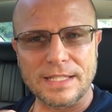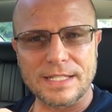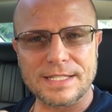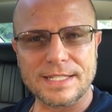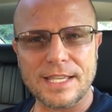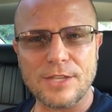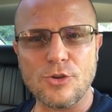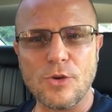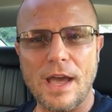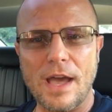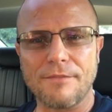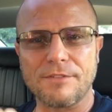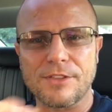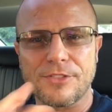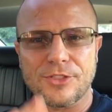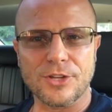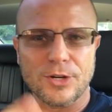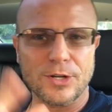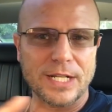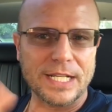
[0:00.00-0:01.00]
Let's say you have a
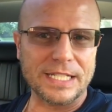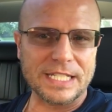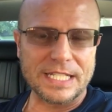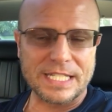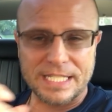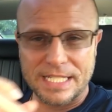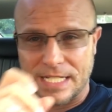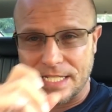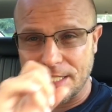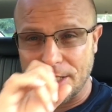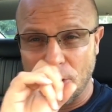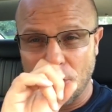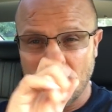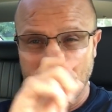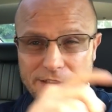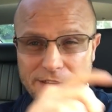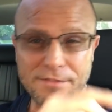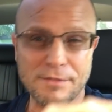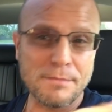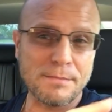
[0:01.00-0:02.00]
30 and a 60,
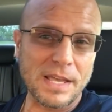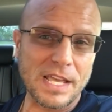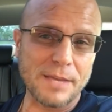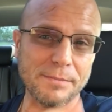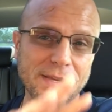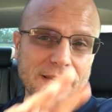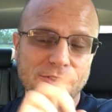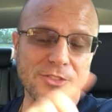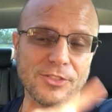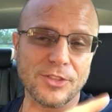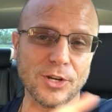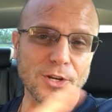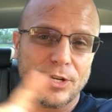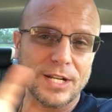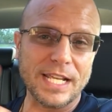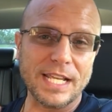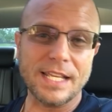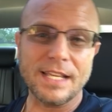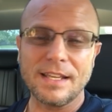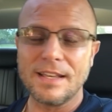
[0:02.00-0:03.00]
or even maybe a
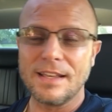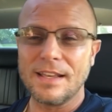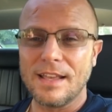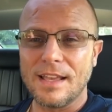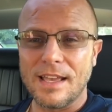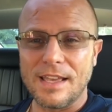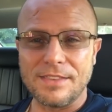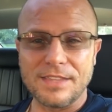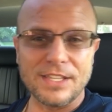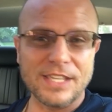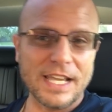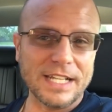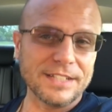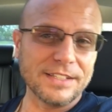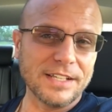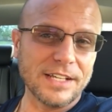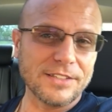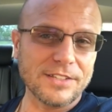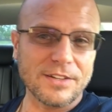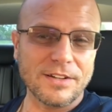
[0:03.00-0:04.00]
30 and then you had
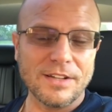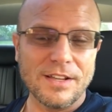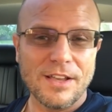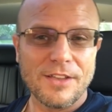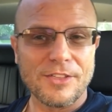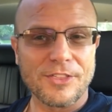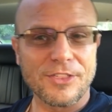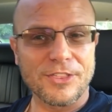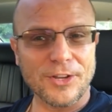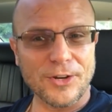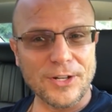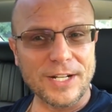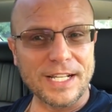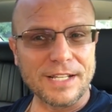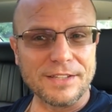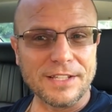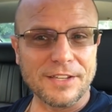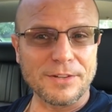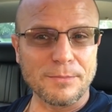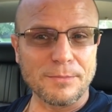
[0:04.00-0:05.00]
another 30
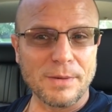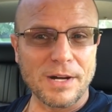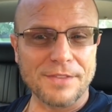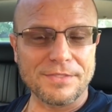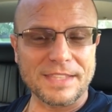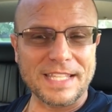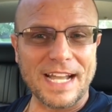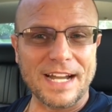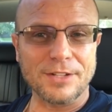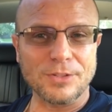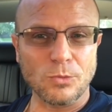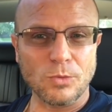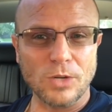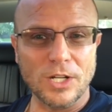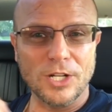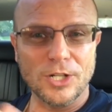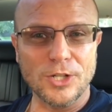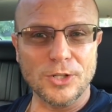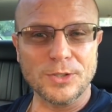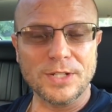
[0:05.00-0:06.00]
another month down the
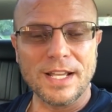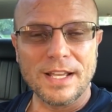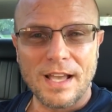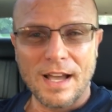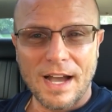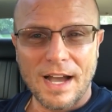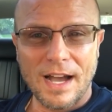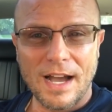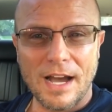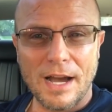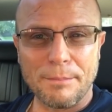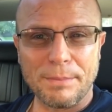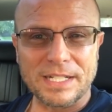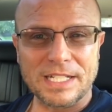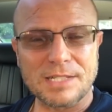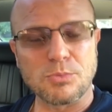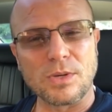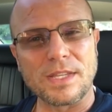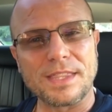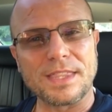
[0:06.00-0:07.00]
road, but
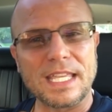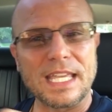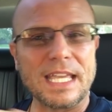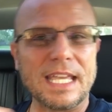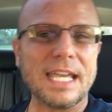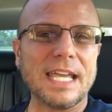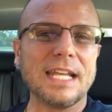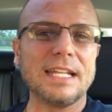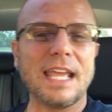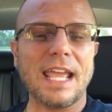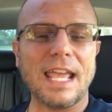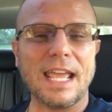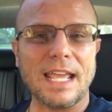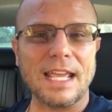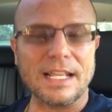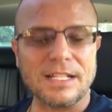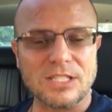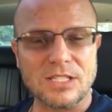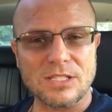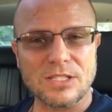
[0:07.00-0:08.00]
it's within
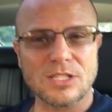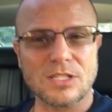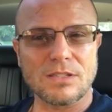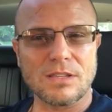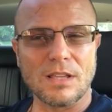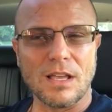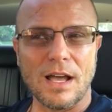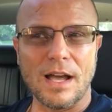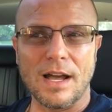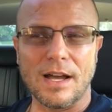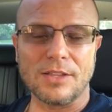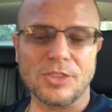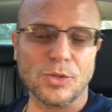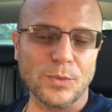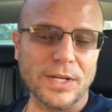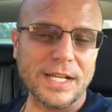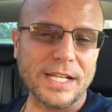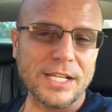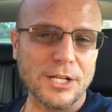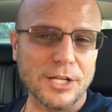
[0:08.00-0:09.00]
a
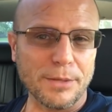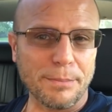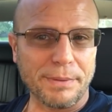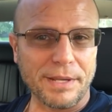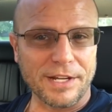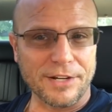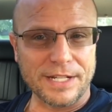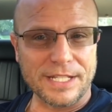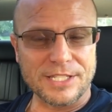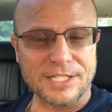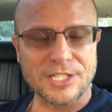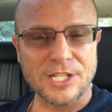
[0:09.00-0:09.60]
3-year period.